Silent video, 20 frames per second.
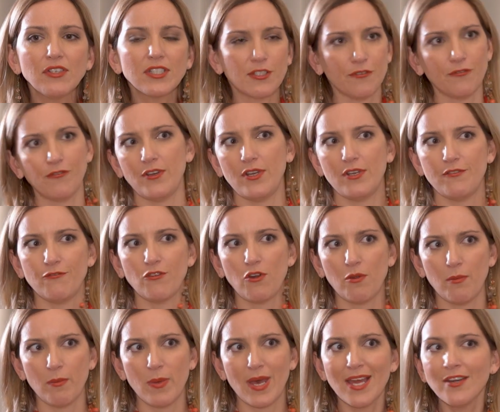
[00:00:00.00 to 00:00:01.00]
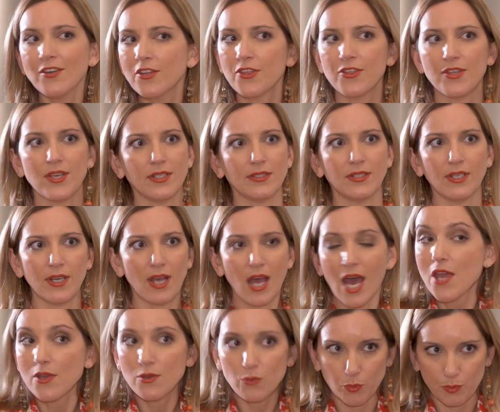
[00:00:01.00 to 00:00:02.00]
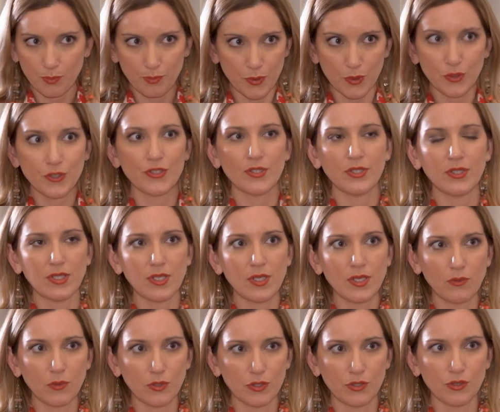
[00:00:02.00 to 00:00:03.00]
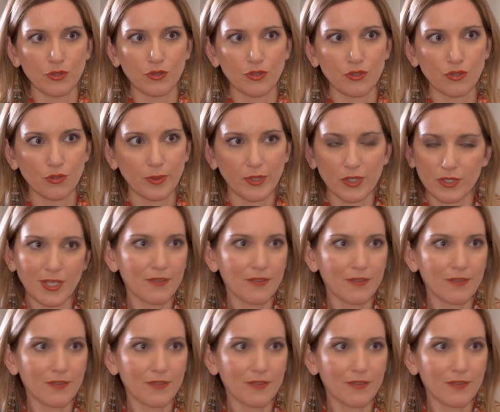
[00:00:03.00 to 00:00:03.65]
different from anything that I personally was used to, because